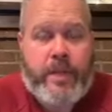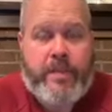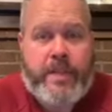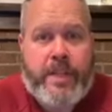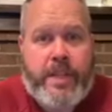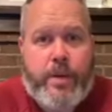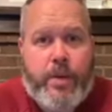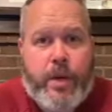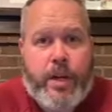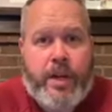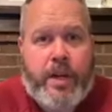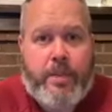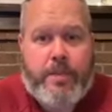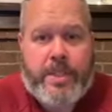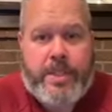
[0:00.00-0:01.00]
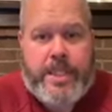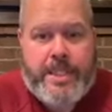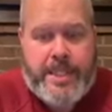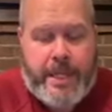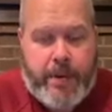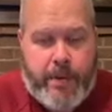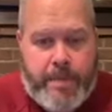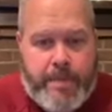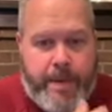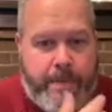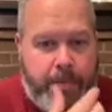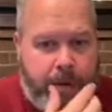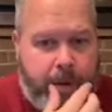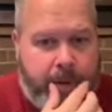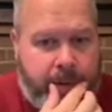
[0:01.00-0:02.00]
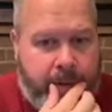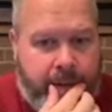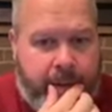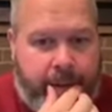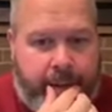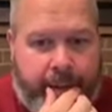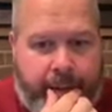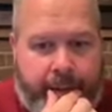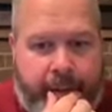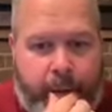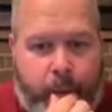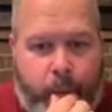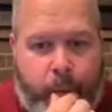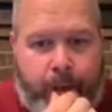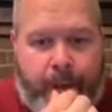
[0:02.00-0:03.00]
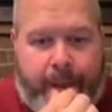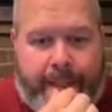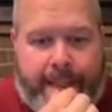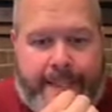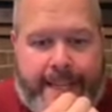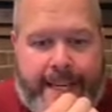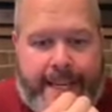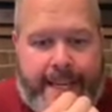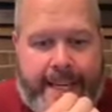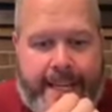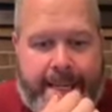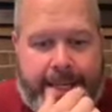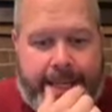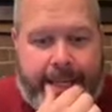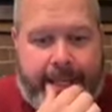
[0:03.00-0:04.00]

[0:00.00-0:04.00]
of the core competencies. And I remember there was a